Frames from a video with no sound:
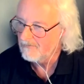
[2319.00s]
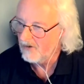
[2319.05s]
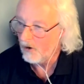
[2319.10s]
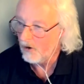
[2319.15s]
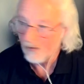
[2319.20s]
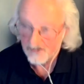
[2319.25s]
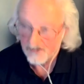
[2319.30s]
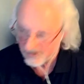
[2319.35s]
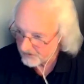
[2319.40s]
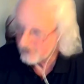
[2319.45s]
Or
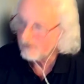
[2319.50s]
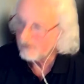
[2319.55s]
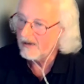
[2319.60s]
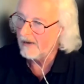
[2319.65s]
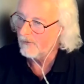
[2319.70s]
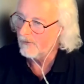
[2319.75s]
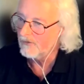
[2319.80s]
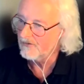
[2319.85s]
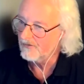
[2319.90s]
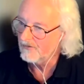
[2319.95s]
is it yeah. two
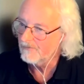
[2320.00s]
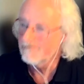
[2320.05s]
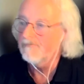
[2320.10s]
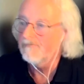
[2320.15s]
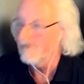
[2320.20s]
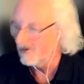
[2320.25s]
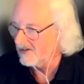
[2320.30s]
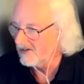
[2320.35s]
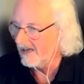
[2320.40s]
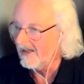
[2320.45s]
cows?
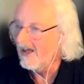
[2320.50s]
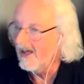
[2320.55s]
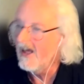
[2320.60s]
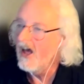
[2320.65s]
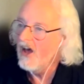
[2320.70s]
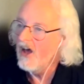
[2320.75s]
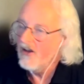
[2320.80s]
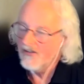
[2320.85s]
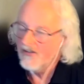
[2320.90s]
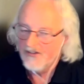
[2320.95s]
Okay.
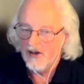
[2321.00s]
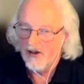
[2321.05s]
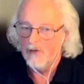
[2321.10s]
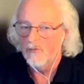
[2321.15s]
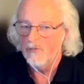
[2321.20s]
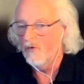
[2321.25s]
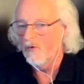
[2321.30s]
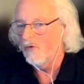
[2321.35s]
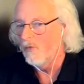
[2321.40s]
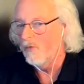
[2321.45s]
Mm.
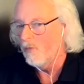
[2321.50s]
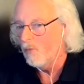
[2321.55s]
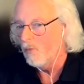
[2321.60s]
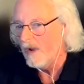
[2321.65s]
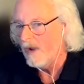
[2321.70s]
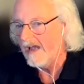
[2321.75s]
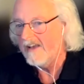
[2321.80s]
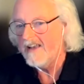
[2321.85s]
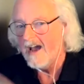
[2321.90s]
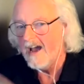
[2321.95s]
So
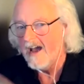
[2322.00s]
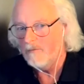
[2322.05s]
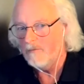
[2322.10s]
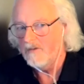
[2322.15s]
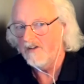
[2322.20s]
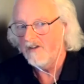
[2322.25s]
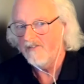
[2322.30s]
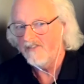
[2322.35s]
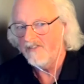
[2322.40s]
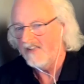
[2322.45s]
we are now
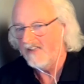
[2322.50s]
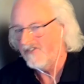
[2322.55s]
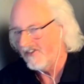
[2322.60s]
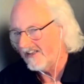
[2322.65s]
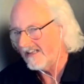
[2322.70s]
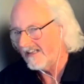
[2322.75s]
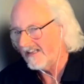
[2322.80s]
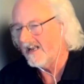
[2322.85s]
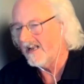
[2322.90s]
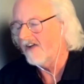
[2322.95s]
moving into the
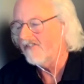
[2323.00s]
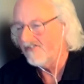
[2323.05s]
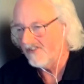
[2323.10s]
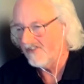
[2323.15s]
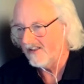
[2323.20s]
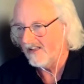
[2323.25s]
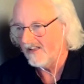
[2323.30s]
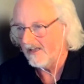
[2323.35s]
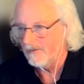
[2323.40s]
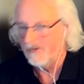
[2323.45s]
clarity
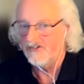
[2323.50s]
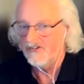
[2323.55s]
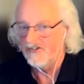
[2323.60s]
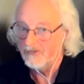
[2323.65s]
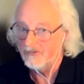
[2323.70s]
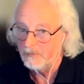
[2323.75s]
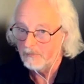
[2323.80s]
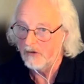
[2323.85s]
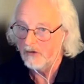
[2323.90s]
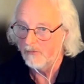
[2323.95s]
of the image is
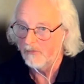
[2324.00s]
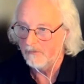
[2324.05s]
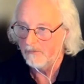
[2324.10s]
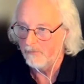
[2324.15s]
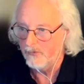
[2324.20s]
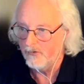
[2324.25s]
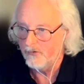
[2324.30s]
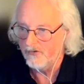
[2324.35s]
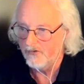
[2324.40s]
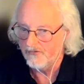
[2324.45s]
becoming
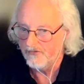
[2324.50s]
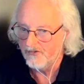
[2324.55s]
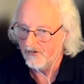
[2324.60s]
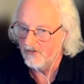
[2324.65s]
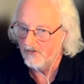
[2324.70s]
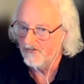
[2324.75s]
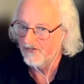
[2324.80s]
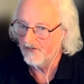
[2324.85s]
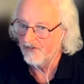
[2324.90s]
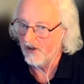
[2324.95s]
important.
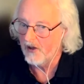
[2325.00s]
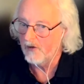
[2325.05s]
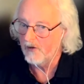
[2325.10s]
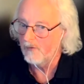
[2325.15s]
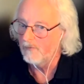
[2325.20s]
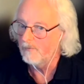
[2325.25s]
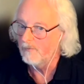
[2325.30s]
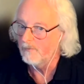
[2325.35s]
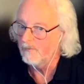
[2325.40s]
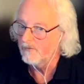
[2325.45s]

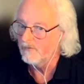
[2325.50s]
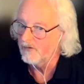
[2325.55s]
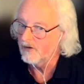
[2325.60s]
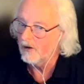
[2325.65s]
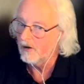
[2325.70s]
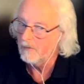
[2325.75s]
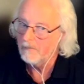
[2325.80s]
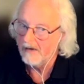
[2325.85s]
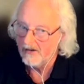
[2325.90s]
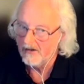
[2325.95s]
So
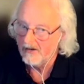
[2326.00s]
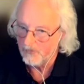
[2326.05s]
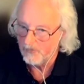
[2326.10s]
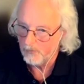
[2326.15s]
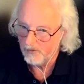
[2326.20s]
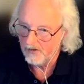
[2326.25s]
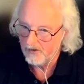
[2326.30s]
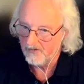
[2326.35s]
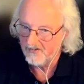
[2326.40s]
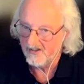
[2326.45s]
going back to
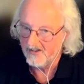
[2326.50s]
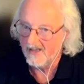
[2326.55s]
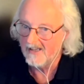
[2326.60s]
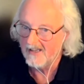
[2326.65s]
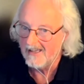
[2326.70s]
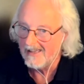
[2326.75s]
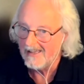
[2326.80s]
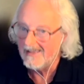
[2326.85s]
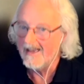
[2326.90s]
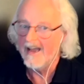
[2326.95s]
what you say,
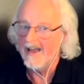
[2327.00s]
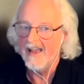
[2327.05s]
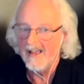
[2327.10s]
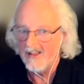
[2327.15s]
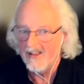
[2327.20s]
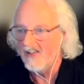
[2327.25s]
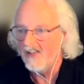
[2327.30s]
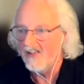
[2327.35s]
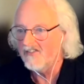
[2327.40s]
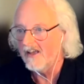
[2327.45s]
yeah,
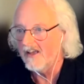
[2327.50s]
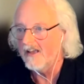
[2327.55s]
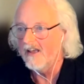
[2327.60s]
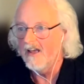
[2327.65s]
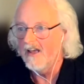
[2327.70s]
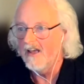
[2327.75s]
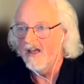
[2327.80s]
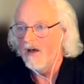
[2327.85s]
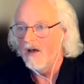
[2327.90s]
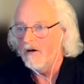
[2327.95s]
it is a,
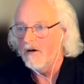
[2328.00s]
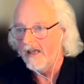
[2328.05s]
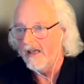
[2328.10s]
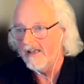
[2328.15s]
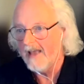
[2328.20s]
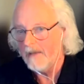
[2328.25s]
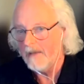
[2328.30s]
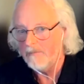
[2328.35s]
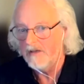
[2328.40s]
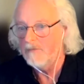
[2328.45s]
it
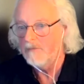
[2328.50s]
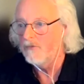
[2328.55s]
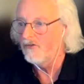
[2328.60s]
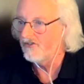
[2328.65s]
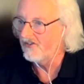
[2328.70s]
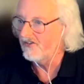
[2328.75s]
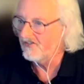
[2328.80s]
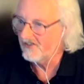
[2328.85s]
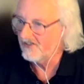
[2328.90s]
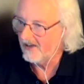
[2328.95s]
can be a
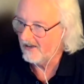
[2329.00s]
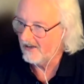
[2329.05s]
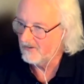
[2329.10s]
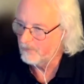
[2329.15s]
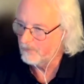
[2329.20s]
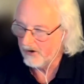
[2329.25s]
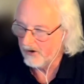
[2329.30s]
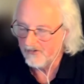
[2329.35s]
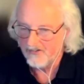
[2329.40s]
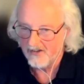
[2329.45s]
multi-stage
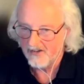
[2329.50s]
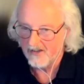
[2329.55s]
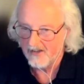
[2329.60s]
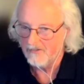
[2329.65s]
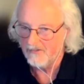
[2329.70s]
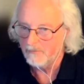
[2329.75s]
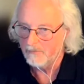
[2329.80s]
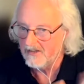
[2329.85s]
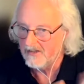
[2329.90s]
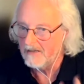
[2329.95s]

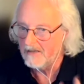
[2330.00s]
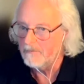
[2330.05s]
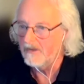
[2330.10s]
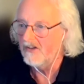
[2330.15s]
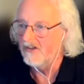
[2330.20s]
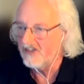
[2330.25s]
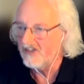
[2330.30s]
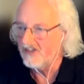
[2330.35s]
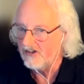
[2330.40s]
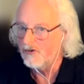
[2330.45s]
process, but the
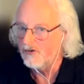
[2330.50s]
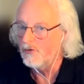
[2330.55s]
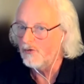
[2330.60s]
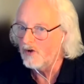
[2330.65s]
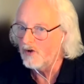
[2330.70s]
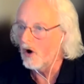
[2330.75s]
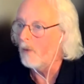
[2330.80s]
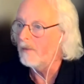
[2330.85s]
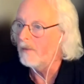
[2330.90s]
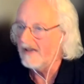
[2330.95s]
ability to
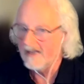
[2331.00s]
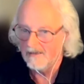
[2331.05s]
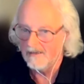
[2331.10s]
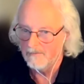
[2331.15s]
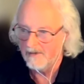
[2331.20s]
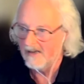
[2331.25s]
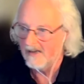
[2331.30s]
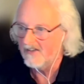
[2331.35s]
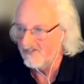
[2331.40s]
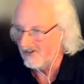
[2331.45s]
copy and
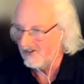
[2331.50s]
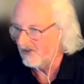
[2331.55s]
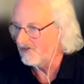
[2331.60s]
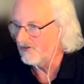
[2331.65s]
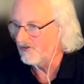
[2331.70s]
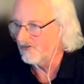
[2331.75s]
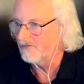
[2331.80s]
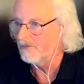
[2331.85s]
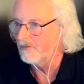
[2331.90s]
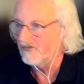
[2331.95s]
paste the
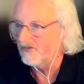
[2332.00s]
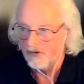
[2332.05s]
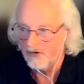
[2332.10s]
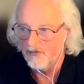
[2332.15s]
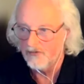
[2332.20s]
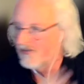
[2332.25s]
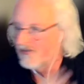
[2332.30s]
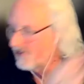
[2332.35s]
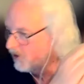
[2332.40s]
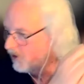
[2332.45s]
adjustment
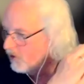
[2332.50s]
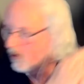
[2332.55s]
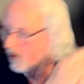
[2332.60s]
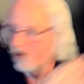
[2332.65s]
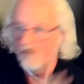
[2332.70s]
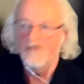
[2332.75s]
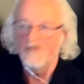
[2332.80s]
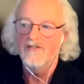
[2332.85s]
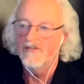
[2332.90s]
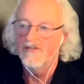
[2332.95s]
across a
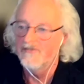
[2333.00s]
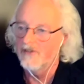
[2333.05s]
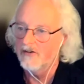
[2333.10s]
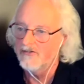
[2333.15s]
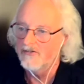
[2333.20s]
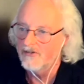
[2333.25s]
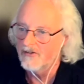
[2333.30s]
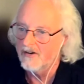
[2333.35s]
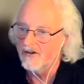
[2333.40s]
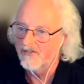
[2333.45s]
hundred
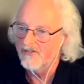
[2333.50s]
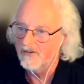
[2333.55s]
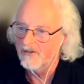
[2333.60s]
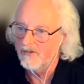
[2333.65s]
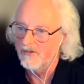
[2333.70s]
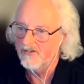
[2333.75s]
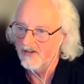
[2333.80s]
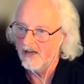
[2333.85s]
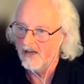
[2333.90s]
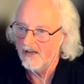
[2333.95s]
photographs
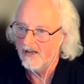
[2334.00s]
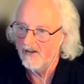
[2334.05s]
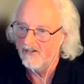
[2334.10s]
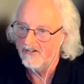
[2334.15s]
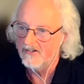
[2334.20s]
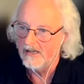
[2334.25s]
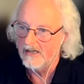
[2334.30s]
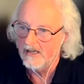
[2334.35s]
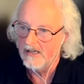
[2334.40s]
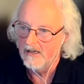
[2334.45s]

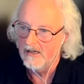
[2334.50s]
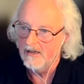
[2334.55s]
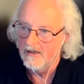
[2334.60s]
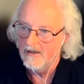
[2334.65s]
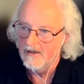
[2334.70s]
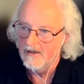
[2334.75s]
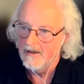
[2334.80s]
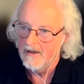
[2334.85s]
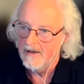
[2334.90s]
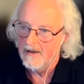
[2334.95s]
simultaneously
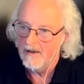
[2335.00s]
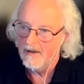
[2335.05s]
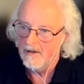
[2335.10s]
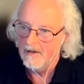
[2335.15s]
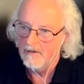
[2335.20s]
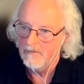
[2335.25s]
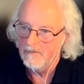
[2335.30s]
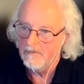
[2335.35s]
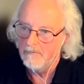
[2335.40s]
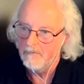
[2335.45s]

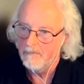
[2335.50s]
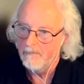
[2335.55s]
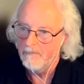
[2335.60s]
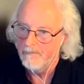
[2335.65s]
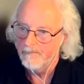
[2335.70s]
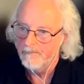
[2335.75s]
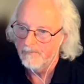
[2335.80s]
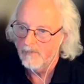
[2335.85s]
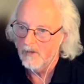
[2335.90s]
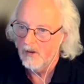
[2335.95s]
um,
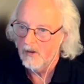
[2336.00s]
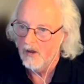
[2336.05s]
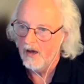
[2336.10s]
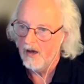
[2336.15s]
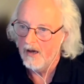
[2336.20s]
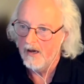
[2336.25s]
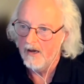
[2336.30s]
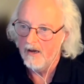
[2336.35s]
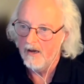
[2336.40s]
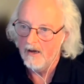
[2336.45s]

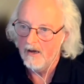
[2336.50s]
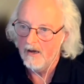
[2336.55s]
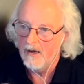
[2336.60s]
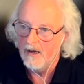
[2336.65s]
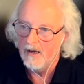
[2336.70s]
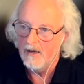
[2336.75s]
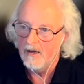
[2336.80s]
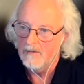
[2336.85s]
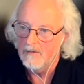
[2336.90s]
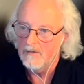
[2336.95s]

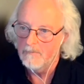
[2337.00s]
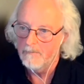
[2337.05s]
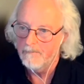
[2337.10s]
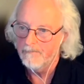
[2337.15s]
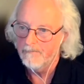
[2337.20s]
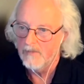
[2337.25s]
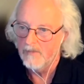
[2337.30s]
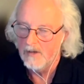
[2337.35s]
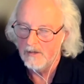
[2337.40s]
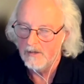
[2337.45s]
uh,
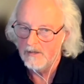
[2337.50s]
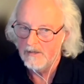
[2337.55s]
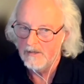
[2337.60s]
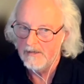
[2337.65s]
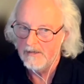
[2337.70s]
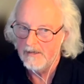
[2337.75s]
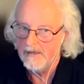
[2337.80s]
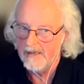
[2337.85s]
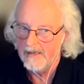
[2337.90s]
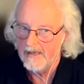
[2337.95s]

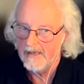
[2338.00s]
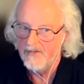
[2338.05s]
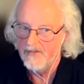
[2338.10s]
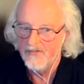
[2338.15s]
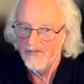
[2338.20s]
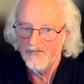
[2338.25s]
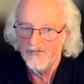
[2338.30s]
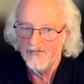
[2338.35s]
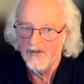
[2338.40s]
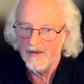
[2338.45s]
Uh,
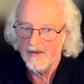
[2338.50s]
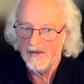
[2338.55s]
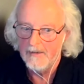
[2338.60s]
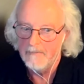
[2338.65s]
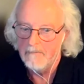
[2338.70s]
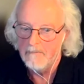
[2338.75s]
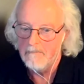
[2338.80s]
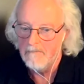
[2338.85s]
is um,